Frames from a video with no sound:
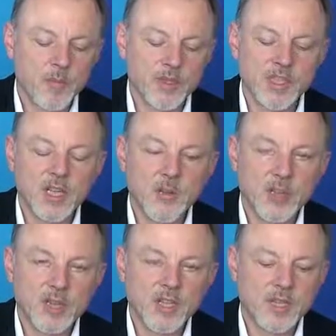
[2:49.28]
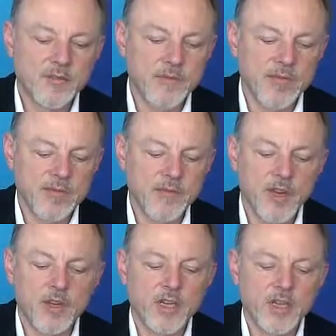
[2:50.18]
was still perceived as
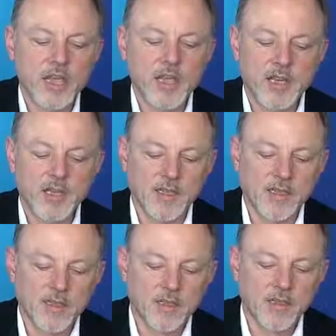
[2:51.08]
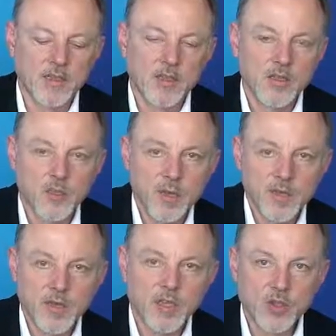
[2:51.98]
very dyadic, so
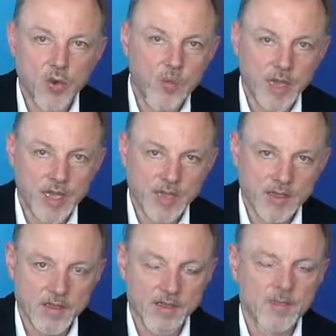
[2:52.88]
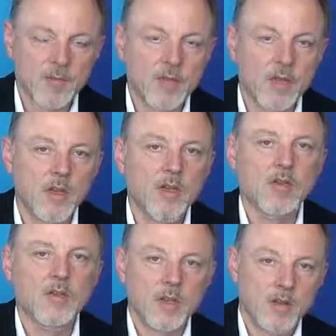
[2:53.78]
between 2 players,
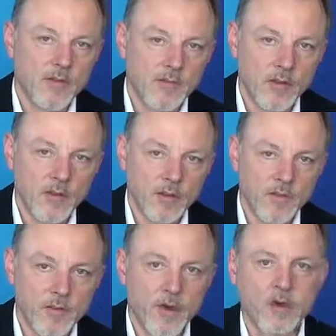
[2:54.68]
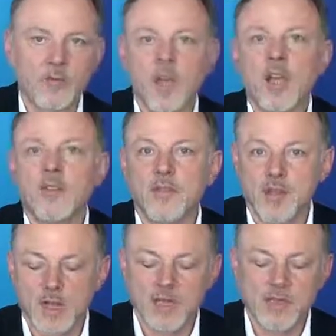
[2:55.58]
the focal firm and
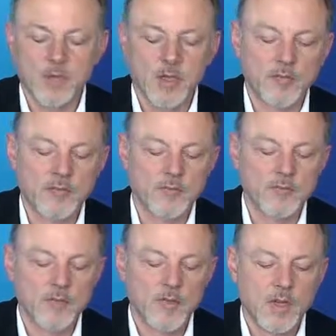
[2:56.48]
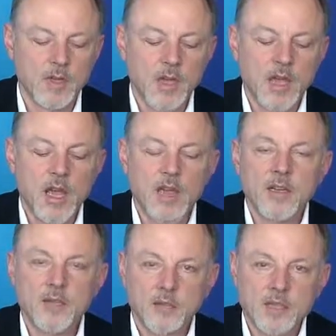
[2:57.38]
the customer. And
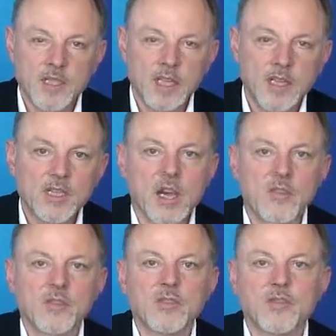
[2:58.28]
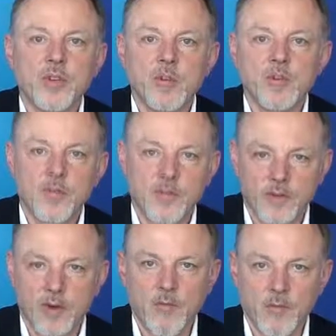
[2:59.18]
it was seen downstream
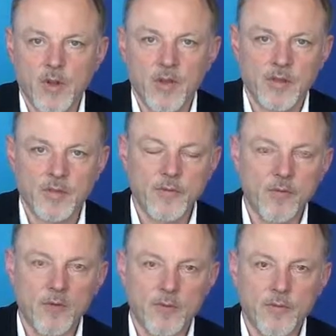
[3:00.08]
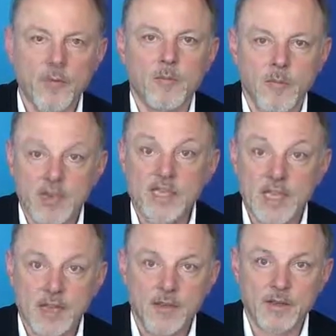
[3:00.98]
from the focal firm, the
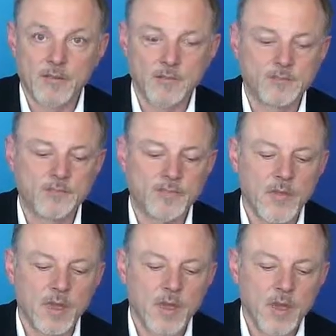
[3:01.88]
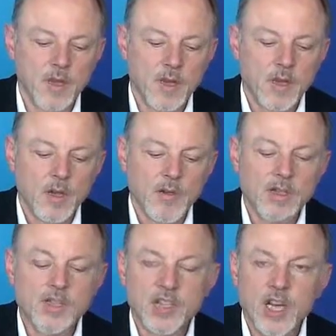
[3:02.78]
seller.
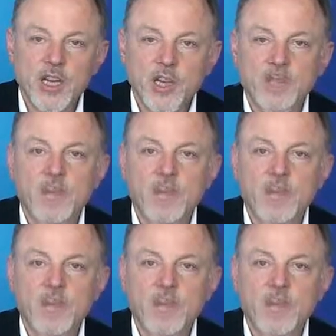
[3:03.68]
This changed